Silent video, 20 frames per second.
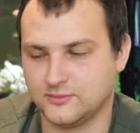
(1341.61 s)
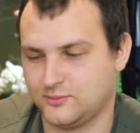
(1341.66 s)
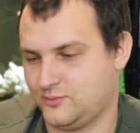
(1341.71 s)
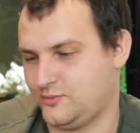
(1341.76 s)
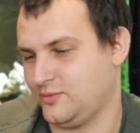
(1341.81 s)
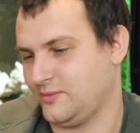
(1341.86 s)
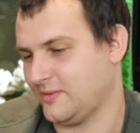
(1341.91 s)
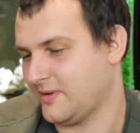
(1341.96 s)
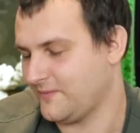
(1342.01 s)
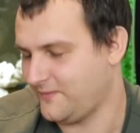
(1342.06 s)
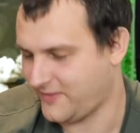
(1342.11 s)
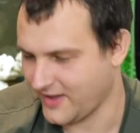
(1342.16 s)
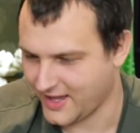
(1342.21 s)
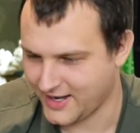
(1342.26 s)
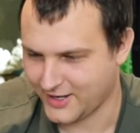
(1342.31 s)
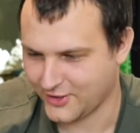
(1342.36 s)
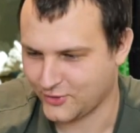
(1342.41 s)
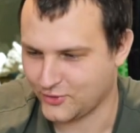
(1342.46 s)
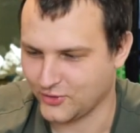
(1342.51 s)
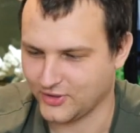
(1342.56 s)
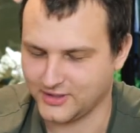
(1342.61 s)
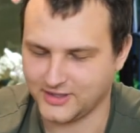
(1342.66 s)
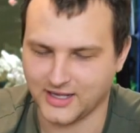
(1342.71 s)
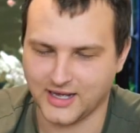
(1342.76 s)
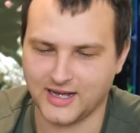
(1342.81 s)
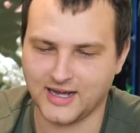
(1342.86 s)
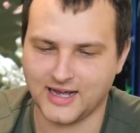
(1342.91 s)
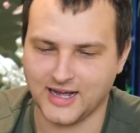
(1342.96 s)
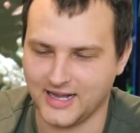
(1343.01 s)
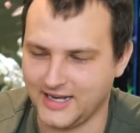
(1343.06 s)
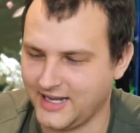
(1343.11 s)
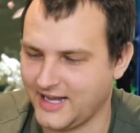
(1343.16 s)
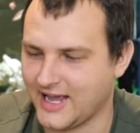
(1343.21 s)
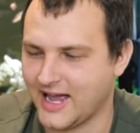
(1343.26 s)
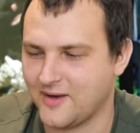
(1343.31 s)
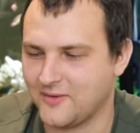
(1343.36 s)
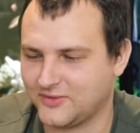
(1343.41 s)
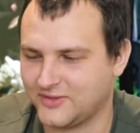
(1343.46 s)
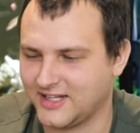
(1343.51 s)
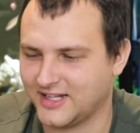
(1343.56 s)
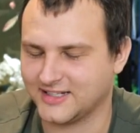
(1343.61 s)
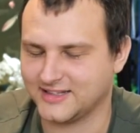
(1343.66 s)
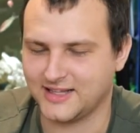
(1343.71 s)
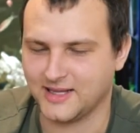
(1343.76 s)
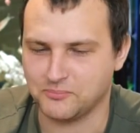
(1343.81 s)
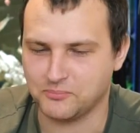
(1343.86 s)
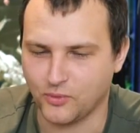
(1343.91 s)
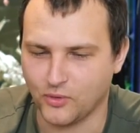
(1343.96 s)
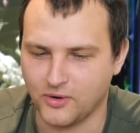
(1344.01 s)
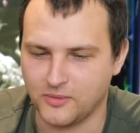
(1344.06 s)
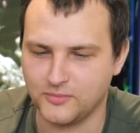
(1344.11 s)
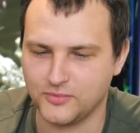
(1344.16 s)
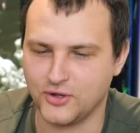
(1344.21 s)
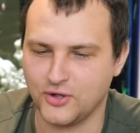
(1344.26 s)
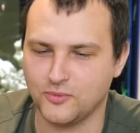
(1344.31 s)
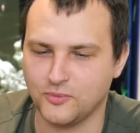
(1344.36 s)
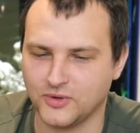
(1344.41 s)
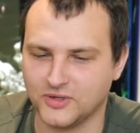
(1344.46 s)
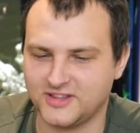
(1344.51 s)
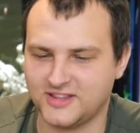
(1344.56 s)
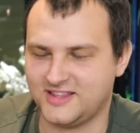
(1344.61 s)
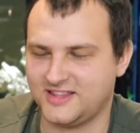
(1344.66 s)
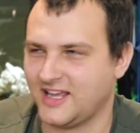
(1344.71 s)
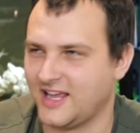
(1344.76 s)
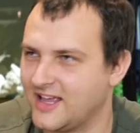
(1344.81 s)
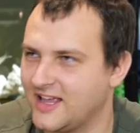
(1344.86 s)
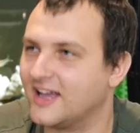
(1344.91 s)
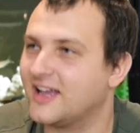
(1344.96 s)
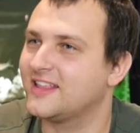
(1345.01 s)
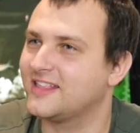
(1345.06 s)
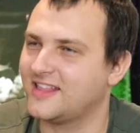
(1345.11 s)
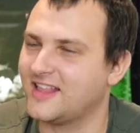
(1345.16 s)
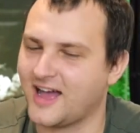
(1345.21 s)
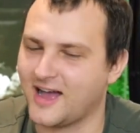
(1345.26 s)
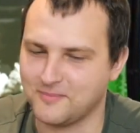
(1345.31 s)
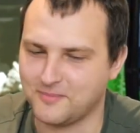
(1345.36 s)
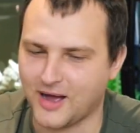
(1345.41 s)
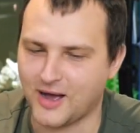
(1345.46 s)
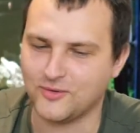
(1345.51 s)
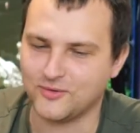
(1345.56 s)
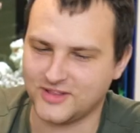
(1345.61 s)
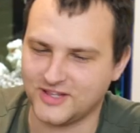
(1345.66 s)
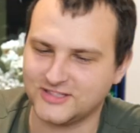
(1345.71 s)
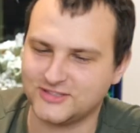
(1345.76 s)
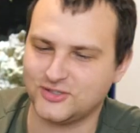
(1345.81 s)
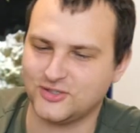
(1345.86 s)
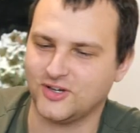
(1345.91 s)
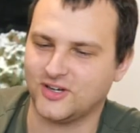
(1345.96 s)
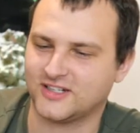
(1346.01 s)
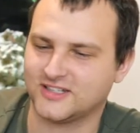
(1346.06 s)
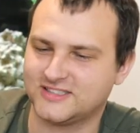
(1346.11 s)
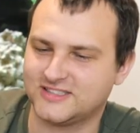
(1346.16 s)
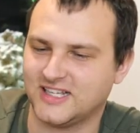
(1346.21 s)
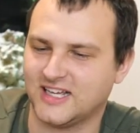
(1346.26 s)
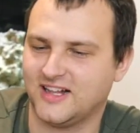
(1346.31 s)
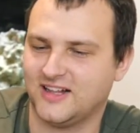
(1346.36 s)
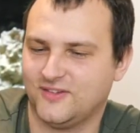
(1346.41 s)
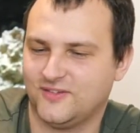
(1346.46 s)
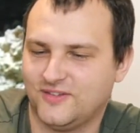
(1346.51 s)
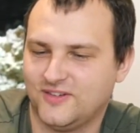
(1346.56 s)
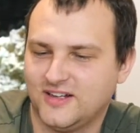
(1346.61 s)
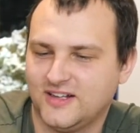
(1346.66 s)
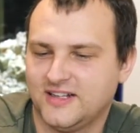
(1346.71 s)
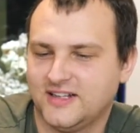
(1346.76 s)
Very good. Honey, after the bomb you would think about this yourself.